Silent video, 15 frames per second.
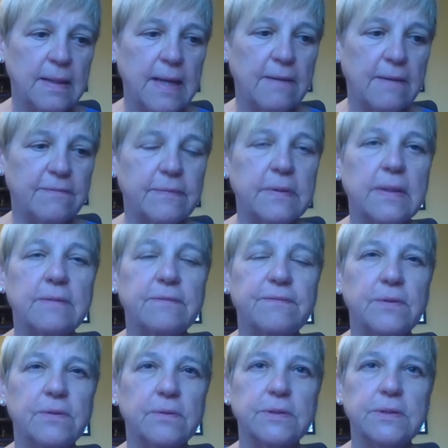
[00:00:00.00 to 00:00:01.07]
if
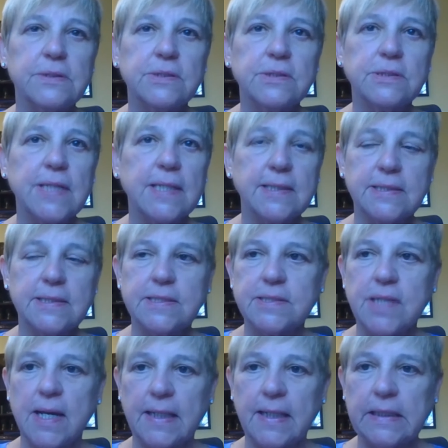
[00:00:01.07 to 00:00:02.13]
your study
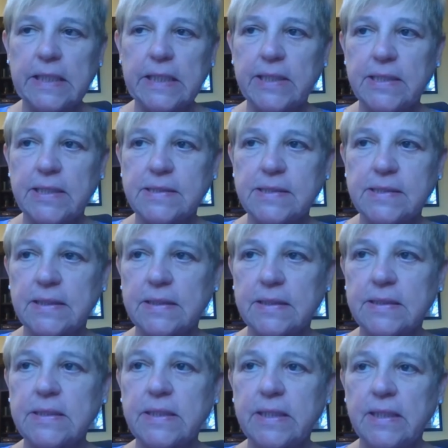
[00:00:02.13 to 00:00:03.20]
design isn't
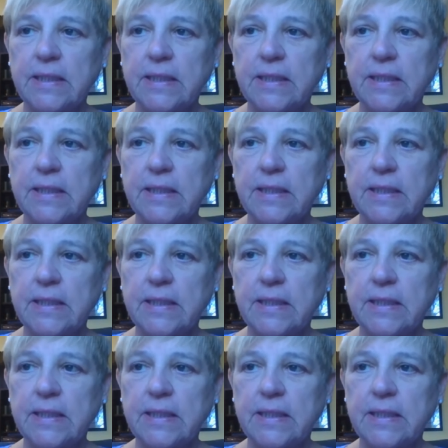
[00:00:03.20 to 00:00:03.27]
